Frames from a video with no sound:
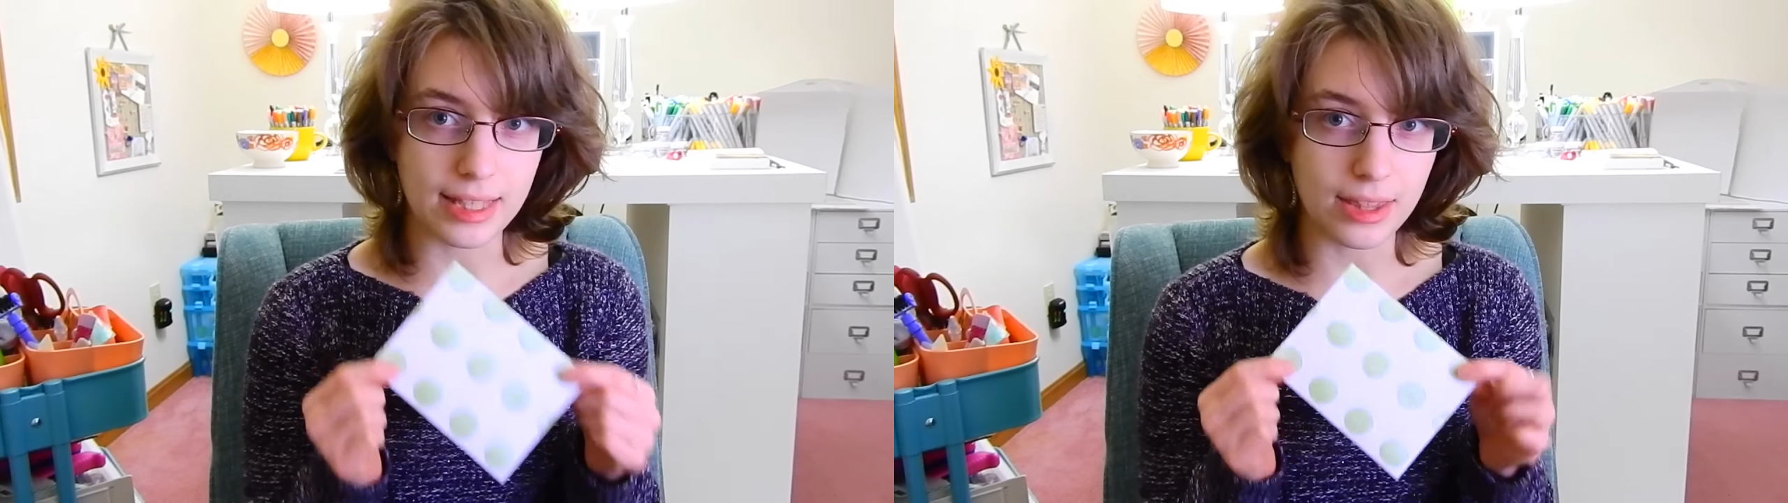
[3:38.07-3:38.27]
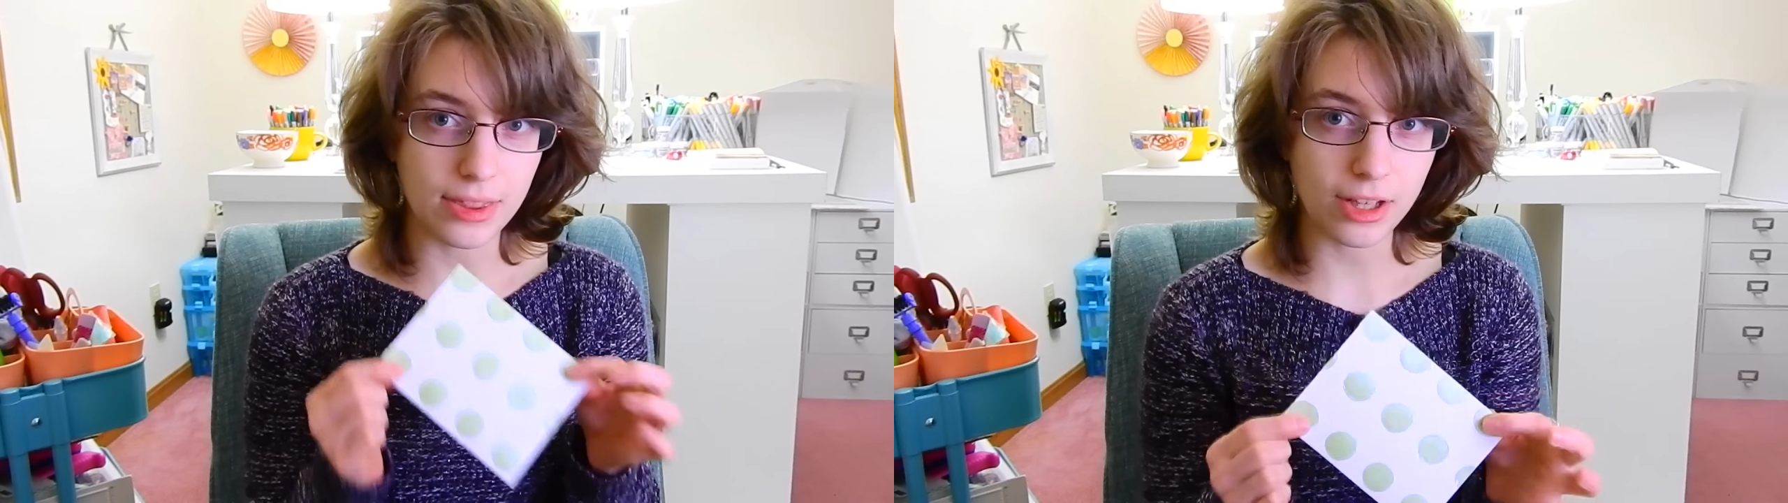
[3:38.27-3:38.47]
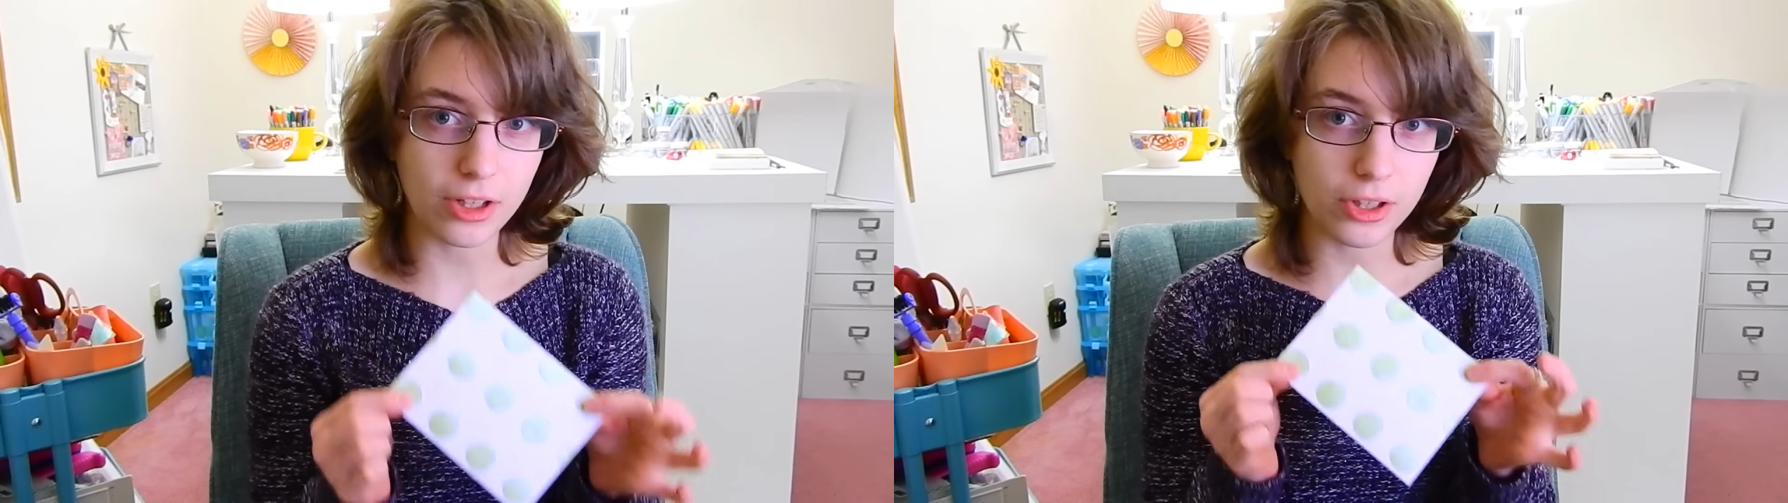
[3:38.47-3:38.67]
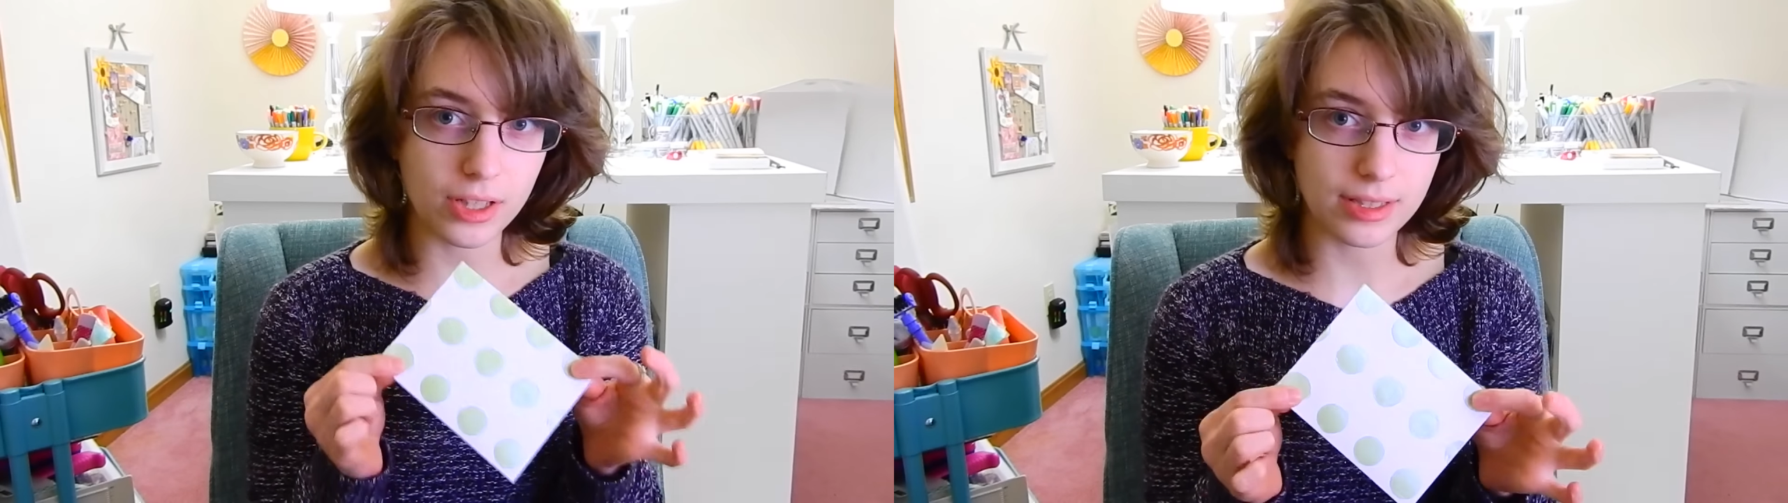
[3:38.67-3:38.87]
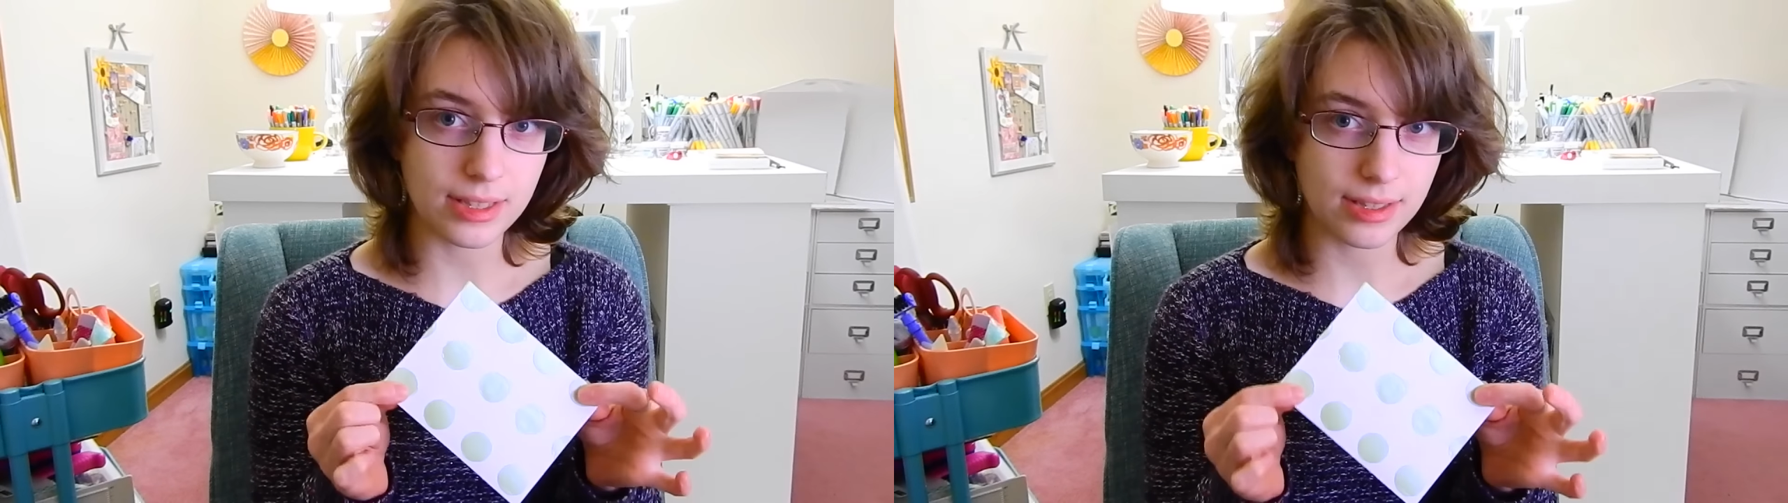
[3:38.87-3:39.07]
the thicker
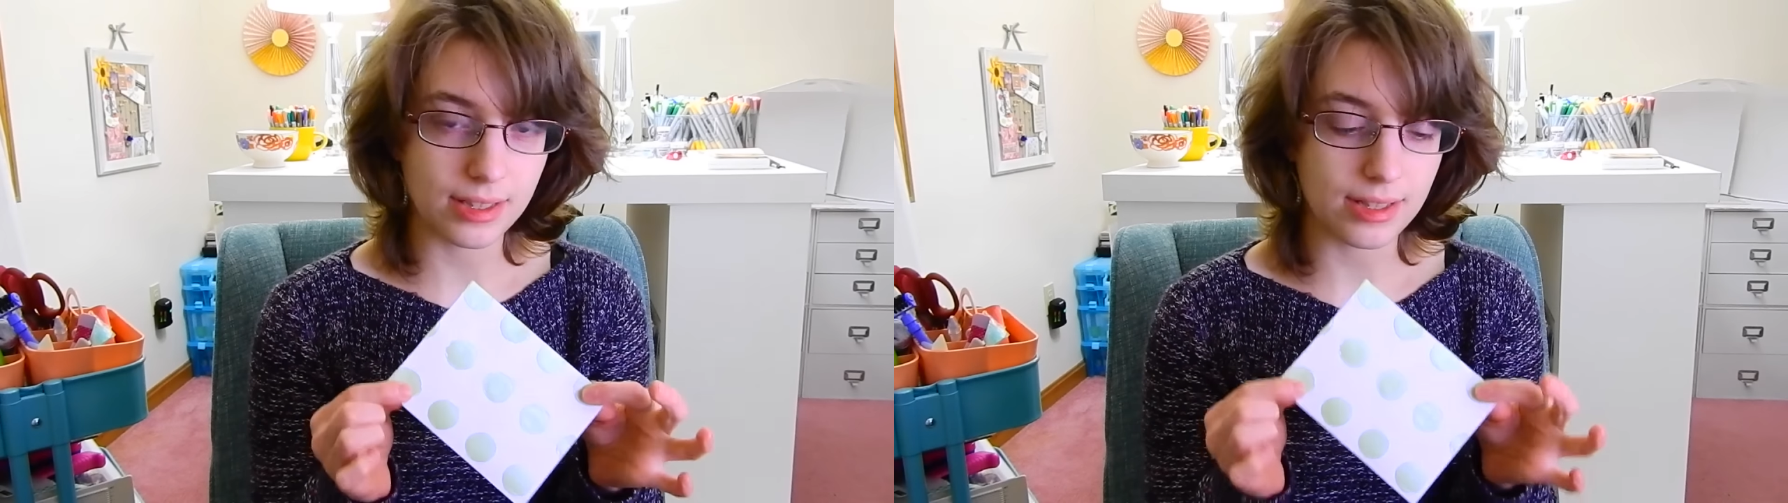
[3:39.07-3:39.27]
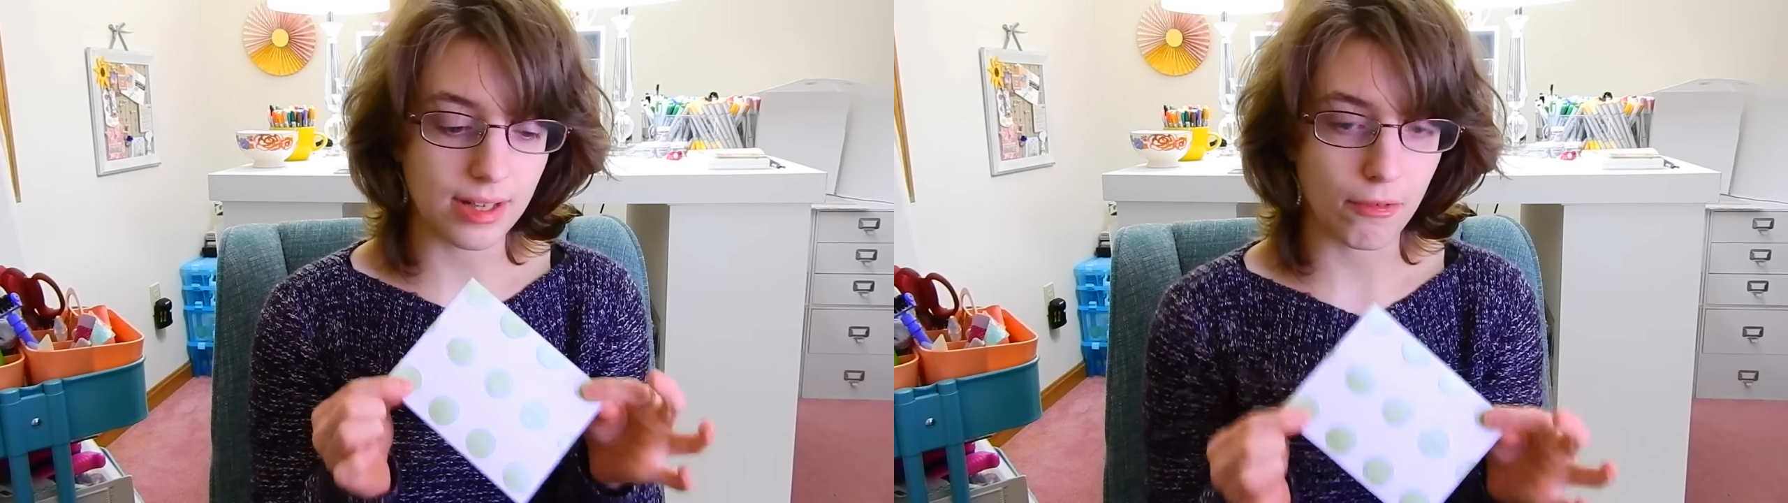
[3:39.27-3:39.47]
consistency